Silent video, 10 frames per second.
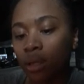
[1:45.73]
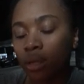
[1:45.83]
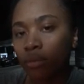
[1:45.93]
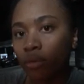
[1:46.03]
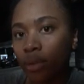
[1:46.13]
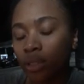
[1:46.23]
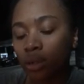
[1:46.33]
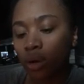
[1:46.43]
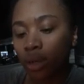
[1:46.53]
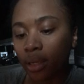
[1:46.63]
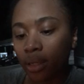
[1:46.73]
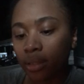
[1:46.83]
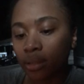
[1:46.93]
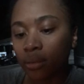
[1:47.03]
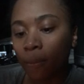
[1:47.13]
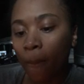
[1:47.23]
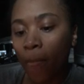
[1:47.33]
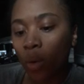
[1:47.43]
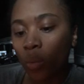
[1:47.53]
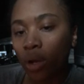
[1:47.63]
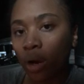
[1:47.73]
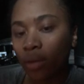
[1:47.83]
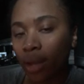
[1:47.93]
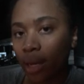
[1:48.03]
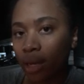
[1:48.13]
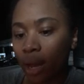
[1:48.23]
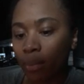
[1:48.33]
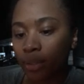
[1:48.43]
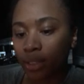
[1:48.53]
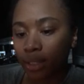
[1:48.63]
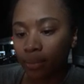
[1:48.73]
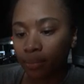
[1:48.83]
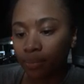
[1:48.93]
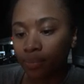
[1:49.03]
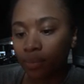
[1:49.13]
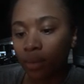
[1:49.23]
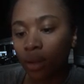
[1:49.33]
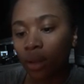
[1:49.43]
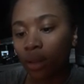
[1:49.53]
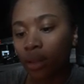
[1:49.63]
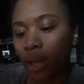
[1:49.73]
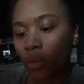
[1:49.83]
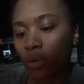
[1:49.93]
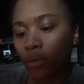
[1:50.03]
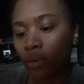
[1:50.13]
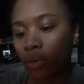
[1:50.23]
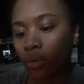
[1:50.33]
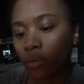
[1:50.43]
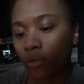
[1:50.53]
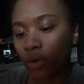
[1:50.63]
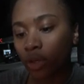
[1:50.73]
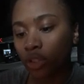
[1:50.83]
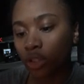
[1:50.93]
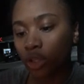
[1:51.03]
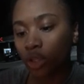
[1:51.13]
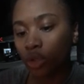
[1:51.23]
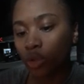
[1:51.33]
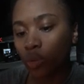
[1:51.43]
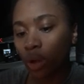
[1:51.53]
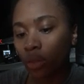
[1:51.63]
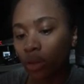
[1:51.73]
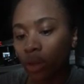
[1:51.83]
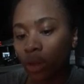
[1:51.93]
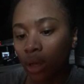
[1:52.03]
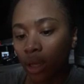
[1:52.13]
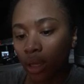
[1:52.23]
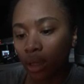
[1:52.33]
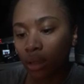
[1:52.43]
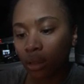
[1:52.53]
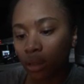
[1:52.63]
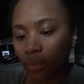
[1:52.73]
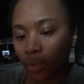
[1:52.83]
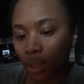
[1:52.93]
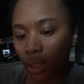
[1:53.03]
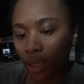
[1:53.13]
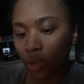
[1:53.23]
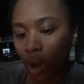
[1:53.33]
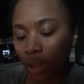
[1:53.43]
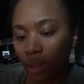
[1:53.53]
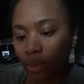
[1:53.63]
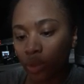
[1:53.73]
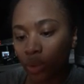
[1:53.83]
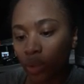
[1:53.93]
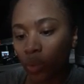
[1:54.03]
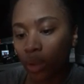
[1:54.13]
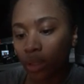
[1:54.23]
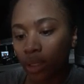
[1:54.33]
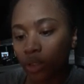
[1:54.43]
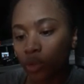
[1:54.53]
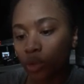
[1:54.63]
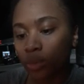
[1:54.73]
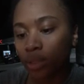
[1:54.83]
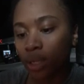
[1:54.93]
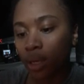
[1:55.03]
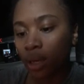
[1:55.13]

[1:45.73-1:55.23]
The movement's slogan is, "We are the 99%. That refers to the huge wealth inequality between the wealthiest groups